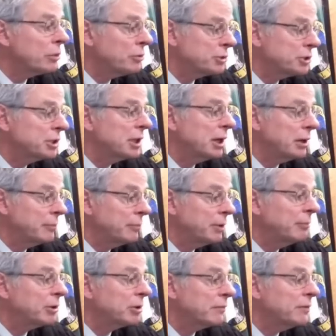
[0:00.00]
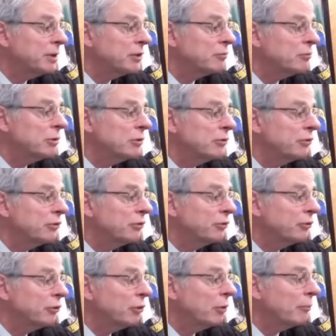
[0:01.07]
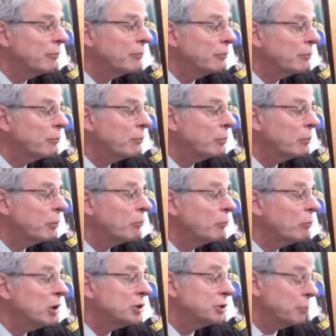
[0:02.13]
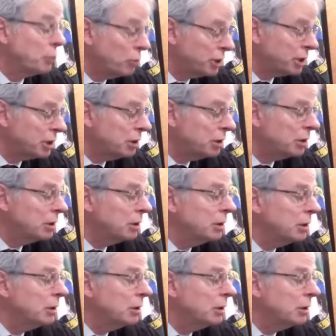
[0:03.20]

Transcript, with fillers: Thurston County Public Defense was was appointed.